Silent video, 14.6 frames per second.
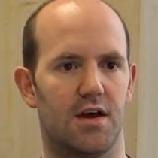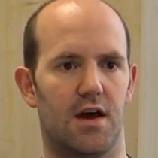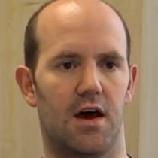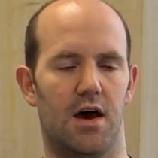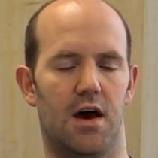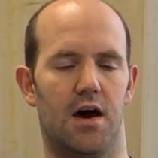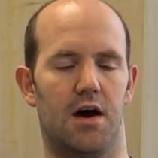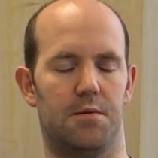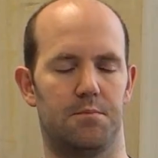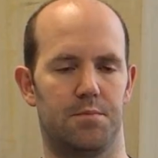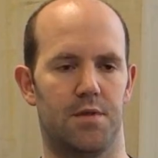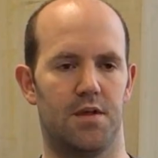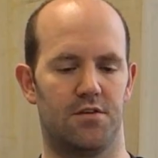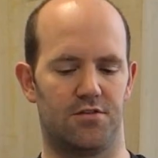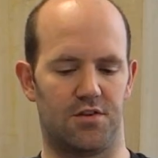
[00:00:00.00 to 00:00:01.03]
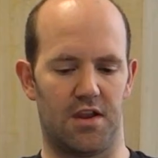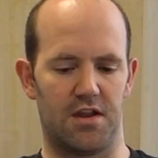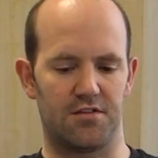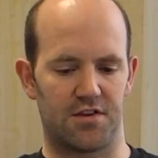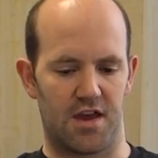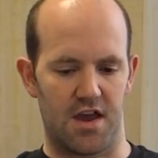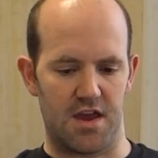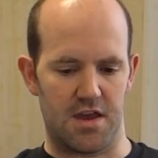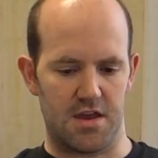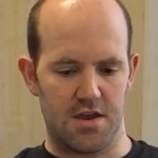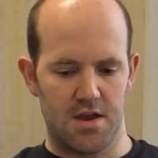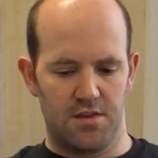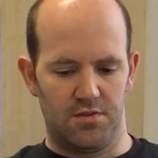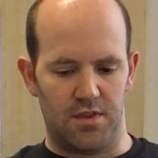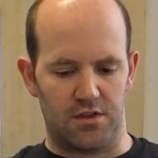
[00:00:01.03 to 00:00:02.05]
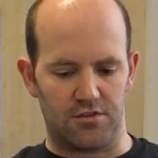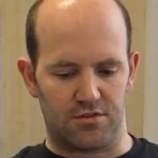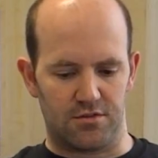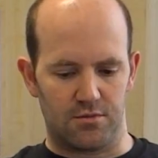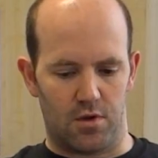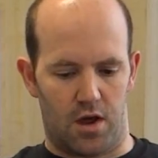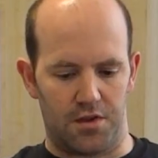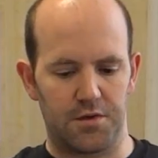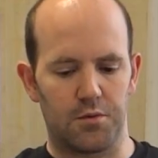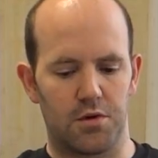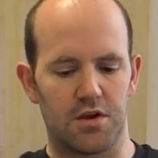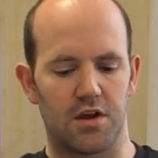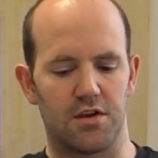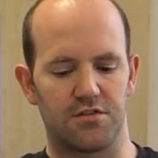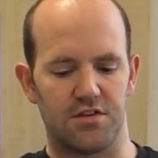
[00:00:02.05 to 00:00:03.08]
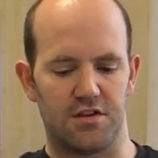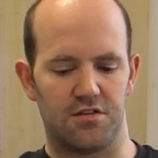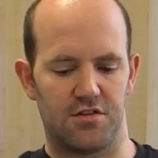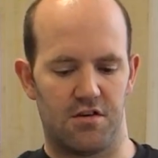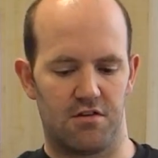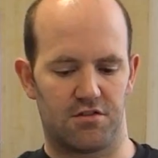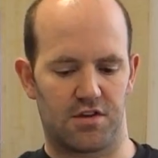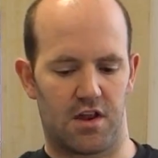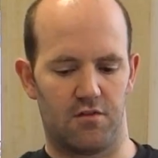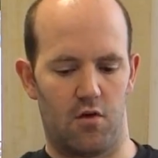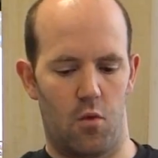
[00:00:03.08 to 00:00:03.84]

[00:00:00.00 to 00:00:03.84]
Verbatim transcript: Um, so there's a there's I think what you're going to see this year is kind of a